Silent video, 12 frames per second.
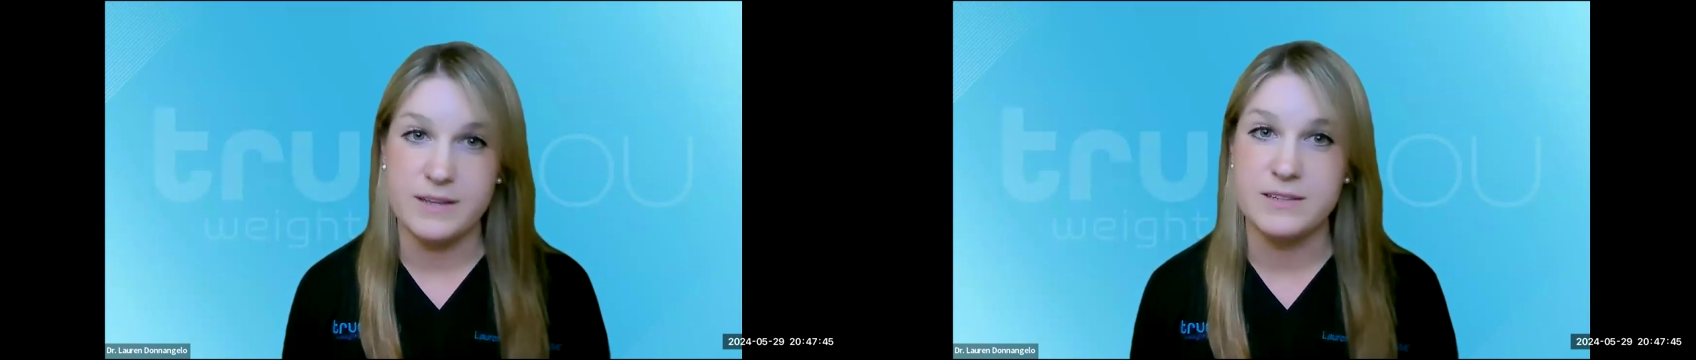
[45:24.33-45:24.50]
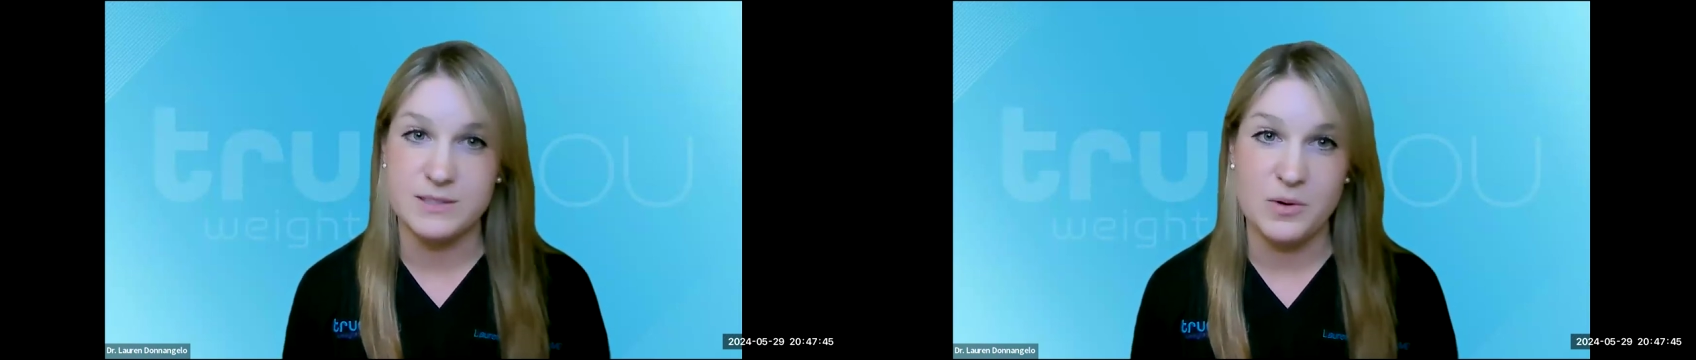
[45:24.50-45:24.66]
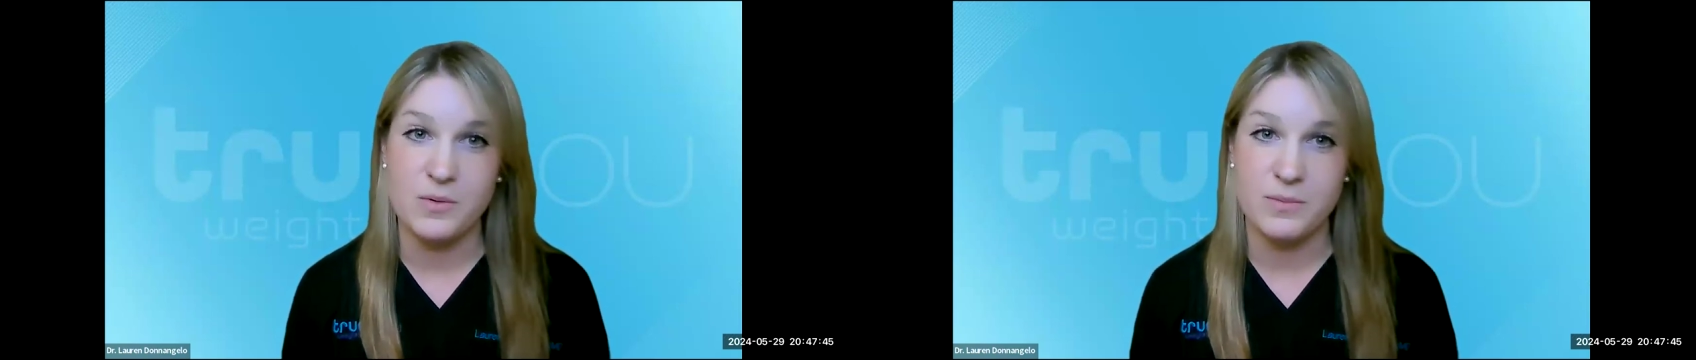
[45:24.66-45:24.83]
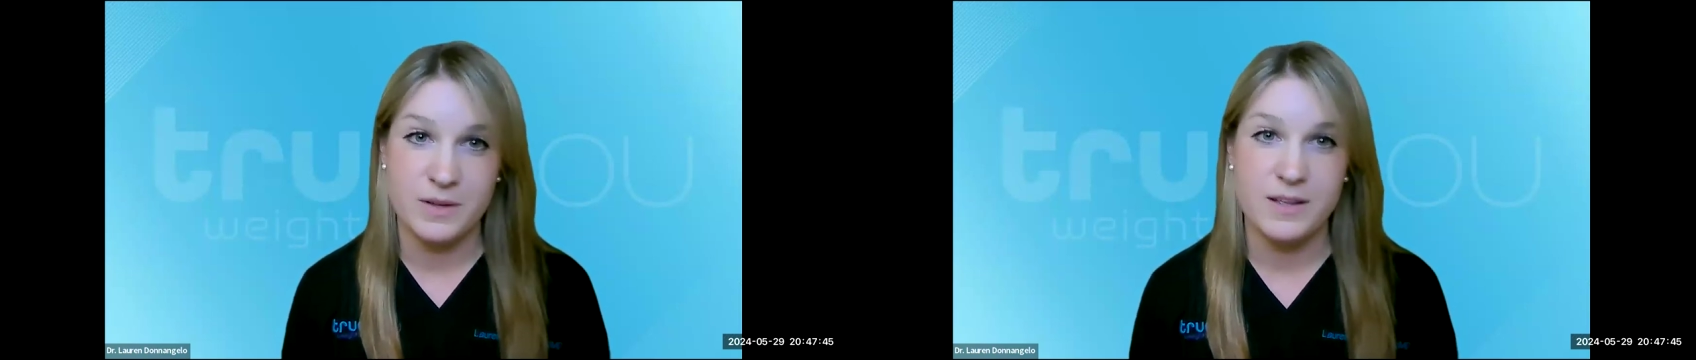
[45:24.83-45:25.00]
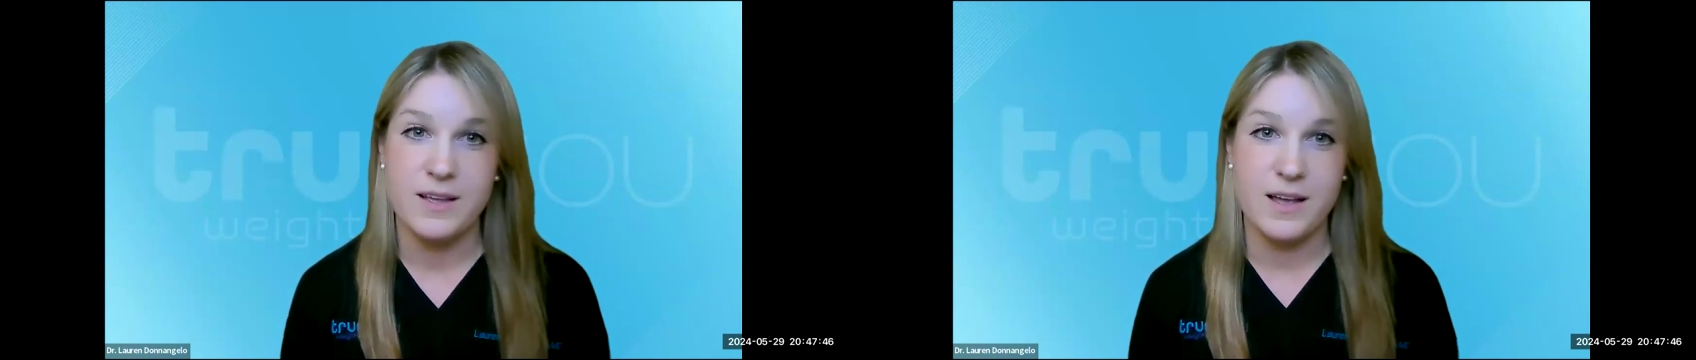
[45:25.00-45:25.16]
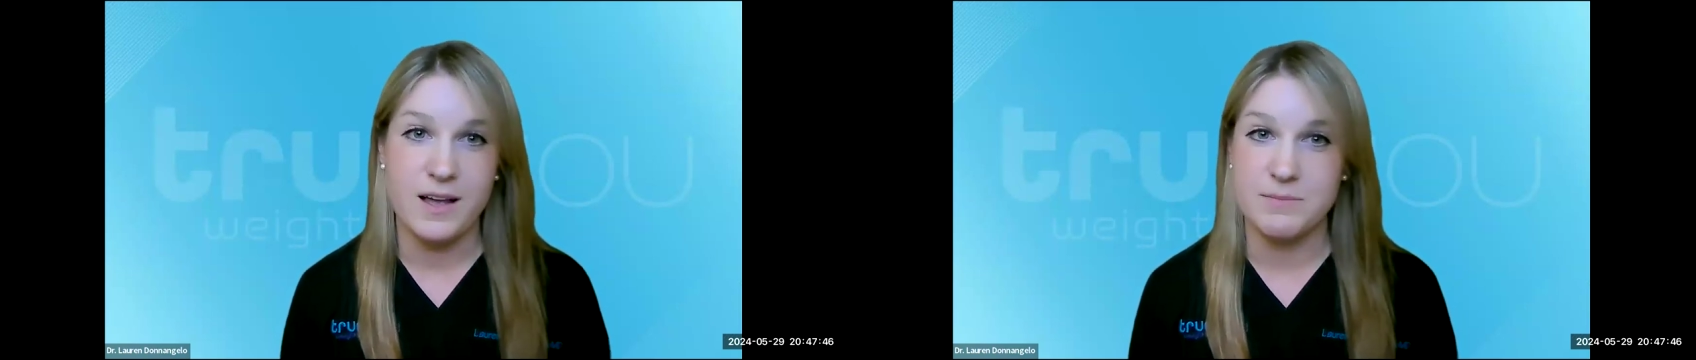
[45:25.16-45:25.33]
So,
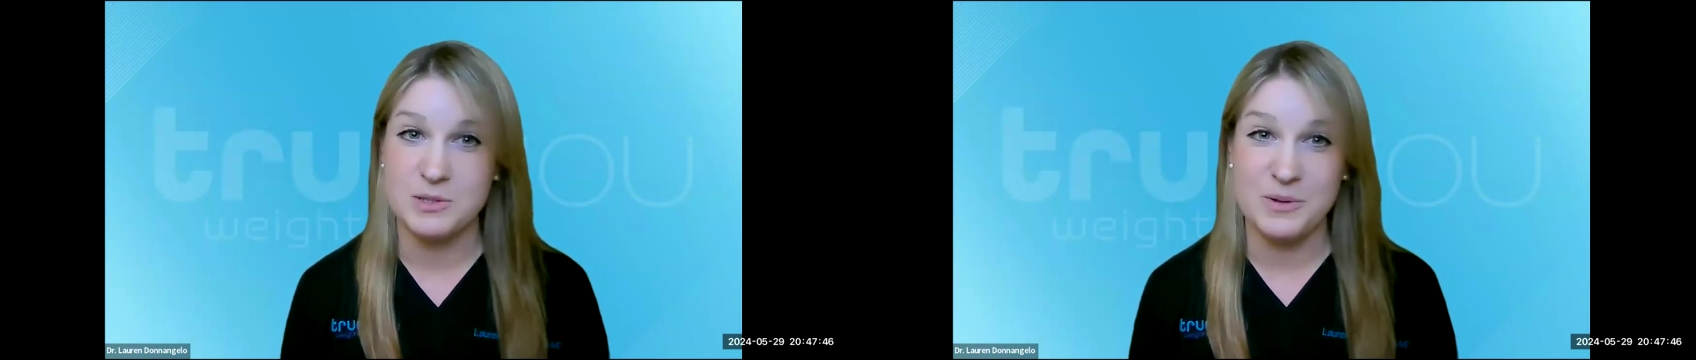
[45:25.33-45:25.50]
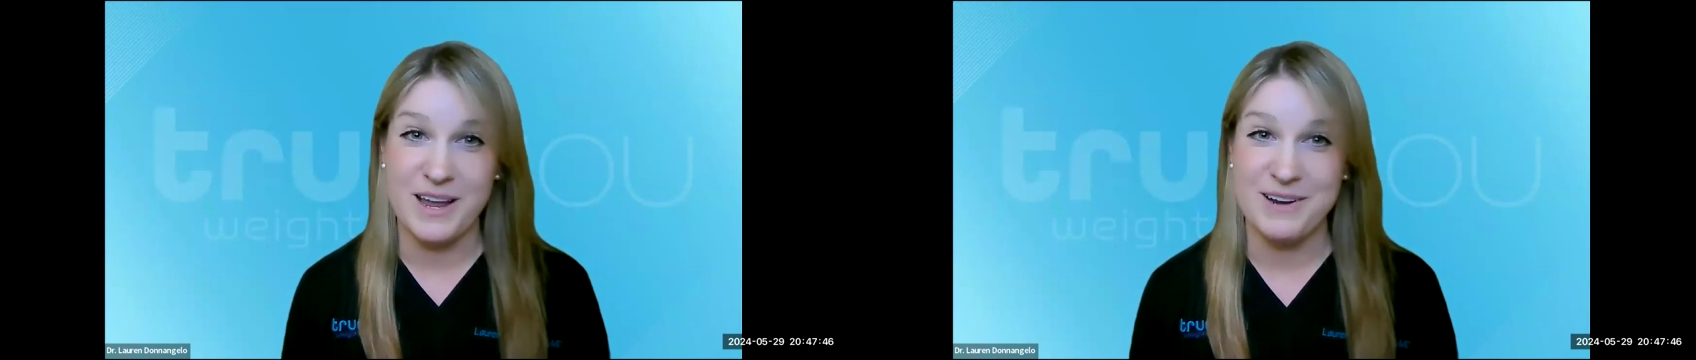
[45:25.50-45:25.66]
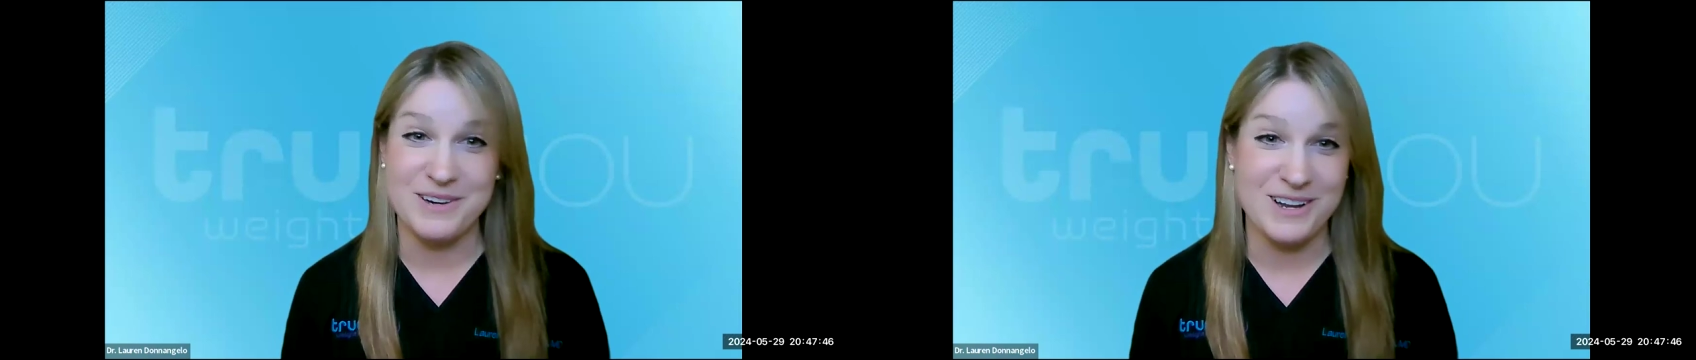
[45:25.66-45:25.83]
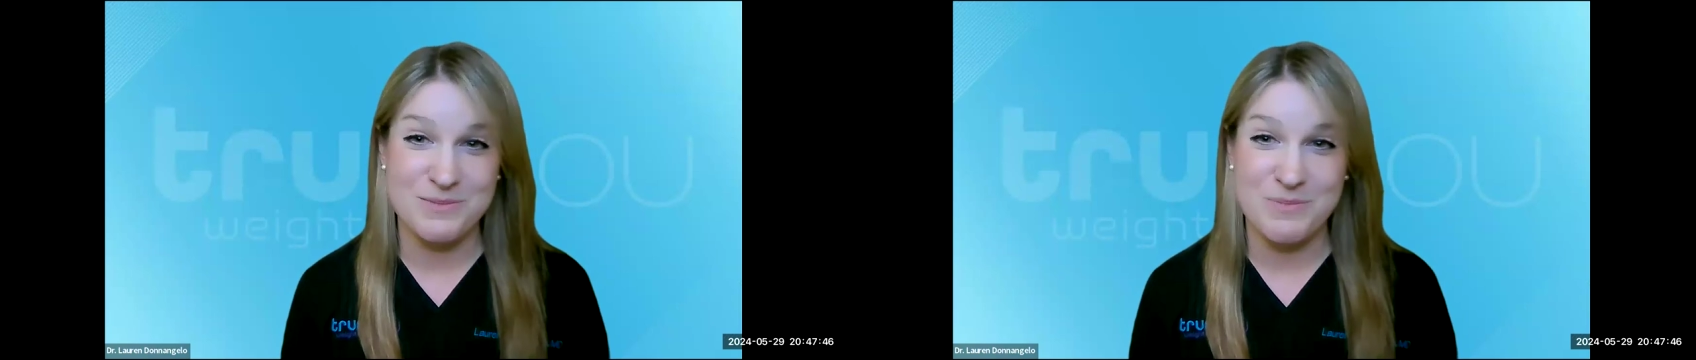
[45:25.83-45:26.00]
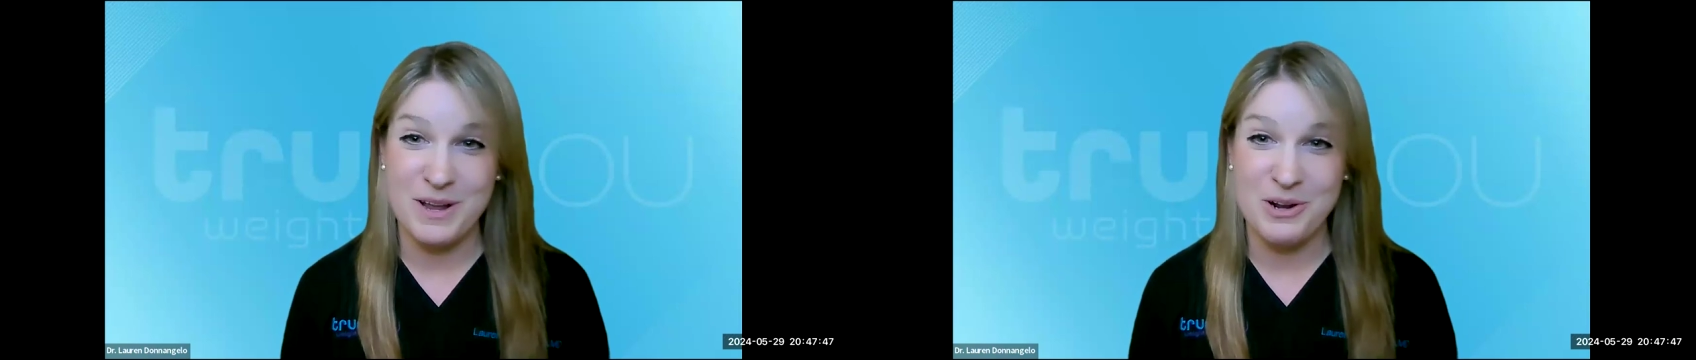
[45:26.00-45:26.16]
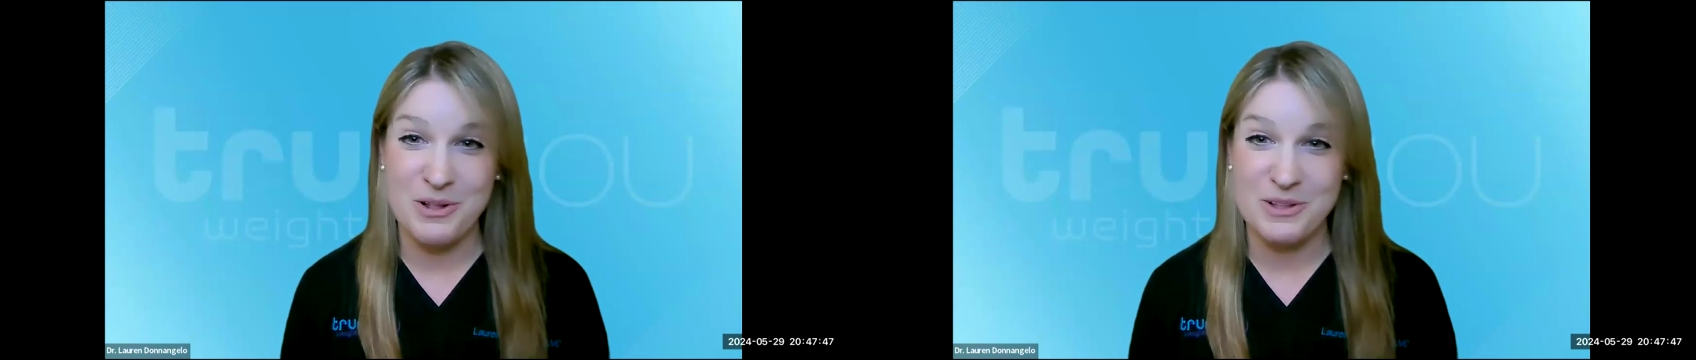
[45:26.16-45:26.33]
yeah, not to
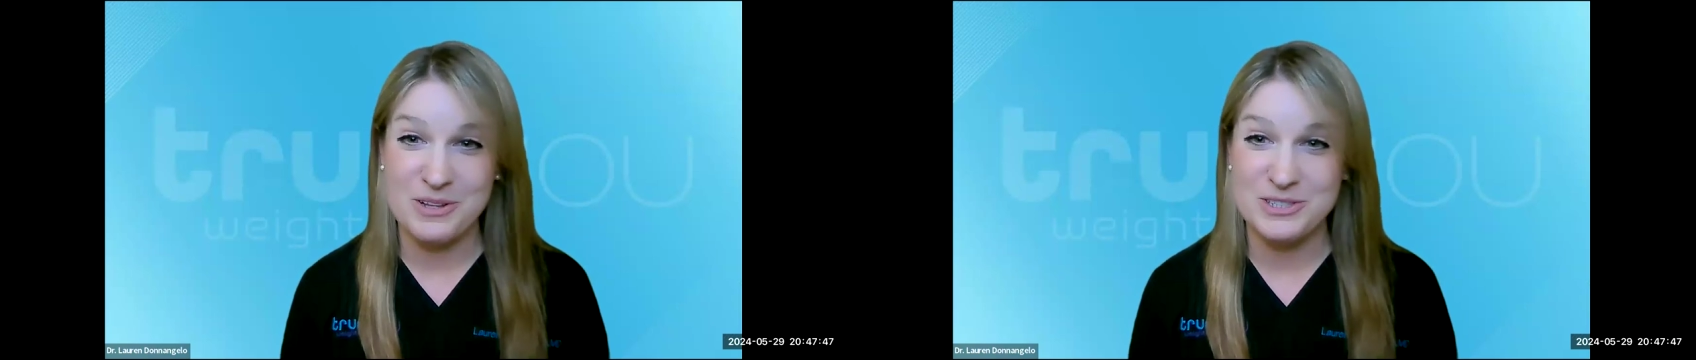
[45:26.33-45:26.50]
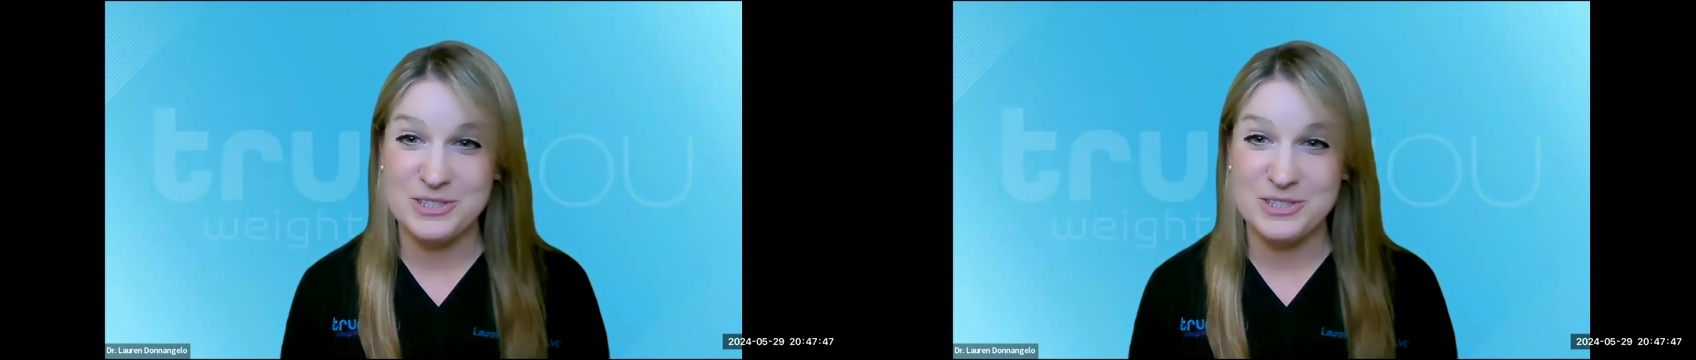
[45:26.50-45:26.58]
my knowledge,